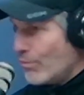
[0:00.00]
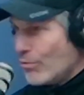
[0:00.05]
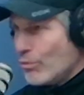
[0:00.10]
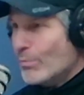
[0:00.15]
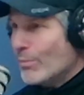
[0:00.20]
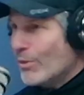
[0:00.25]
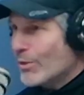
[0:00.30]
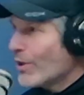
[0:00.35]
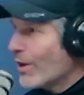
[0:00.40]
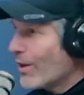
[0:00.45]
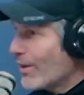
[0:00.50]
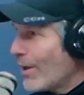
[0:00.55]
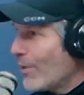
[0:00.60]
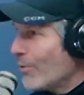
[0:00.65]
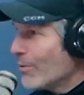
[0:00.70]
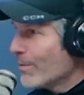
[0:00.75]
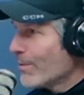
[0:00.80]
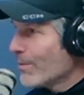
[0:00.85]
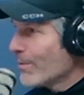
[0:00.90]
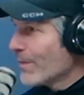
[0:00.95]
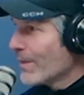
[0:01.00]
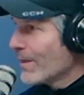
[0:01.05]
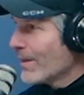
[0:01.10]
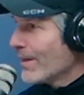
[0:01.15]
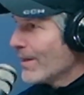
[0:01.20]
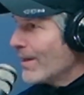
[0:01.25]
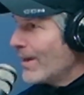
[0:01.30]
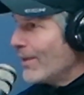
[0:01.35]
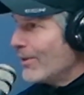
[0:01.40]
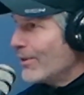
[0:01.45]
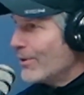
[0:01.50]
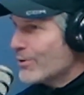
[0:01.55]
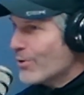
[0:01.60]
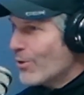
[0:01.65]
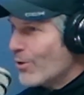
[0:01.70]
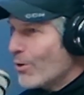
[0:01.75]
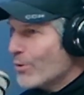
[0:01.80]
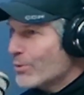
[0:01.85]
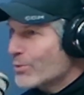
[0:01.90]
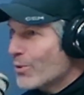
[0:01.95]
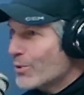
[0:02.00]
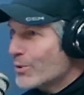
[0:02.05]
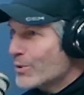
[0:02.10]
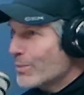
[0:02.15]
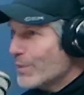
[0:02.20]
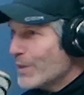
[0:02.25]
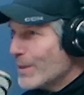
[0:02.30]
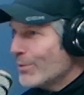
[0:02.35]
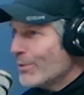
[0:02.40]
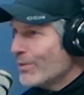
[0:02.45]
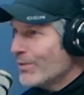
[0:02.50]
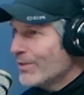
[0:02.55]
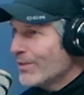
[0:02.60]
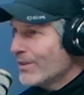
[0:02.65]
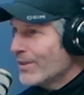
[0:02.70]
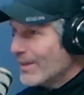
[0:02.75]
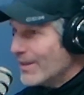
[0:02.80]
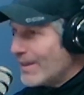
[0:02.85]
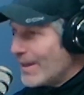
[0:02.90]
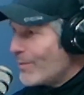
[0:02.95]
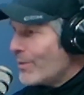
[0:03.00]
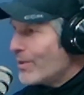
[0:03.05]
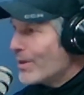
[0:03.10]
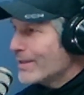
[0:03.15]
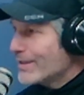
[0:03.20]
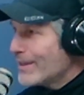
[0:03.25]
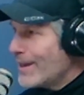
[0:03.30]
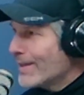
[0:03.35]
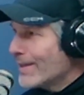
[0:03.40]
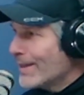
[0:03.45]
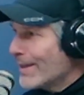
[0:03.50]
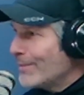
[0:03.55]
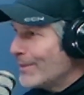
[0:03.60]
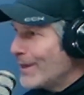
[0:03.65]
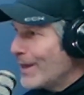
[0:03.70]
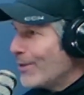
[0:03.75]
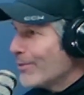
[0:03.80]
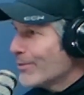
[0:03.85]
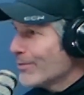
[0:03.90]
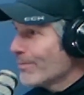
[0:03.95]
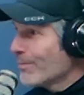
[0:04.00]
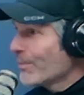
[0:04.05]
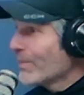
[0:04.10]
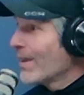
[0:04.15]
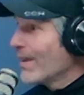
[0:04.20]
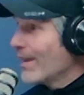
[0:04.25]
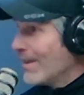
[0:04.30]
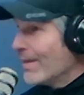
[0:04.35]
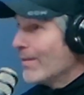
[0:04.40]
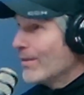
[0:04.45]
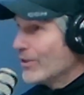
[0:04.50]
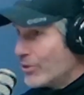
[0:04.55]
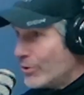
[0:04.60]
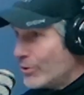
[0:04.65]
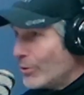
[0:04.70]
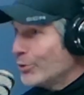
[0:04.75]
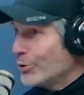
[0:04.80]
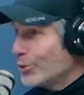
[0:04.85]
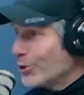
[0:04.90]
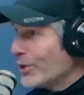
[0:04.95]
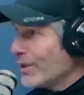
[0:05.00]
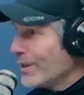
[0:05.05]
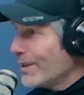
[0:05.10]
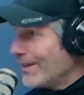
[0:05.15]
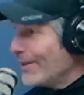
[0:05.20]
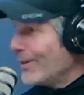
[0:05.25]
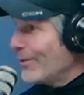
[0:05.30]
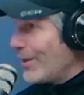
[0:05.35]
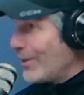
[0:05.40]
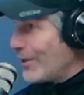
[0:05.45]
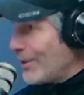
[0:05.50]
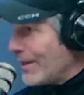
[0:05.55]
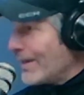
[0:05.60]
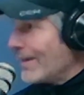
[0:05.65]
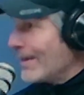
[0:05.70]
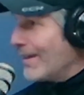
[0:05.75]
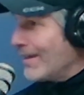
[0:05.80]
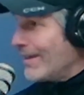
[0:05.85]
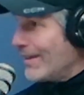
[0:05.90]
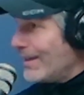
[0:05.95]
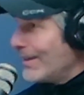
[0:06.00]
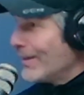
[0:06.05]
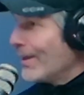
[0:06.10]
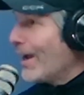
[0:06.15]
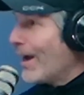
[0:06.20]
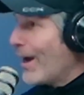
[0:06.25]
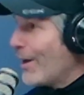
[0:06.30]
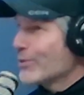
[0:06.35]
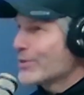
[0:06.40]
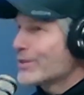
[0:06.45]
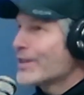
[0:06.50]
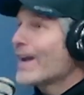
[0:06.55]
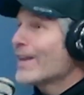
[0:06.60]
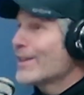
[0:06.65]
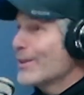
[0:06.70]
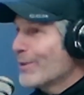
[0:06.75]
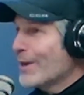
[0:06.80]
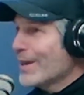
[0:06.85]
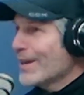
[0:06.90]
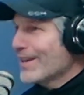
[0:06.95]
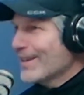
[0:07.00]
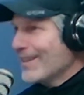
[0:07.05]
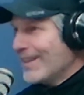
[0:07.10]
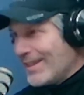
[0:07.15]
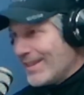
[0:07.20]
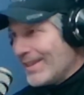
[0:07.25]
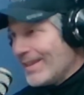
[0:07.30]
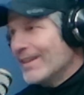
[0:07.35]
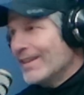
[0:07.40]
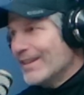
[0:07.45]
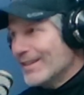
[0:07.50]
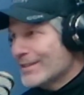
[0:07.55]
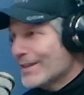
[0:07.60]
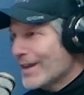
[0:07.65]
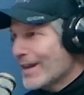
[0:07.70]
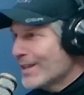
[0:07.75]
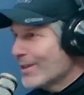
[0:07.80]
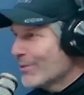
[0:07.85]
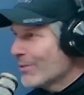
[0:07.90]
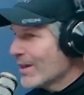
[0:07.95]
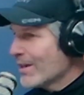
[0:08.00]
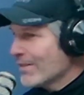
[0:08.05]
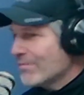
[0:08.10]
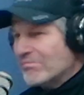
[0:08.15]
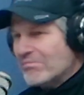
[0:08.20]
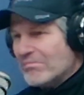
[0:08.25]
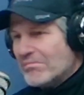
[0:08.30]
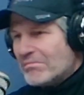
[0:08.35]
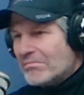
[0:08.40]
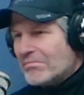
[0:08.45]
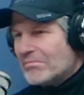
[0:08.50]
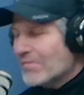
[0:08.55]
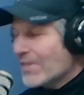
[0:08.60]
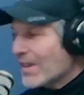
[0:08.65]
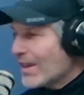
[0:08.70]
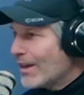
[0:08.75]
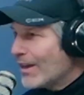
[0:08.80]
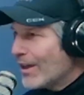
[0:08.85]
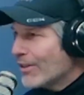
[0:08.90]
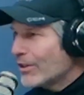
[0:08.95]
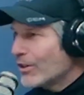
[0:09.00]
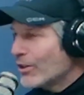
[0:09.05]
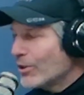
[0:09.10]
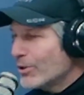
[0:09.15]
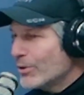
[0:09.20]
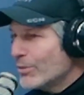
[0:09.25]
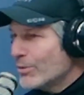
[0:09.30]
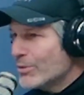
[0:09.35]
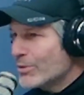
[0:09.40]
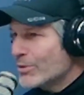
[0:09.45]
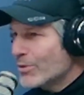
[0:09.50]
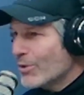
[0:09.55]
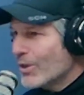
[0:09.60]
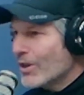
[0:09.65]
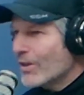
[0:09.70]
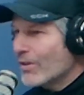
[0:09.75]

The rumors are out, and there's all sorts of people that want to take them down socially, you know, on the on the outside the rink and then inside the rink, nothing to lose.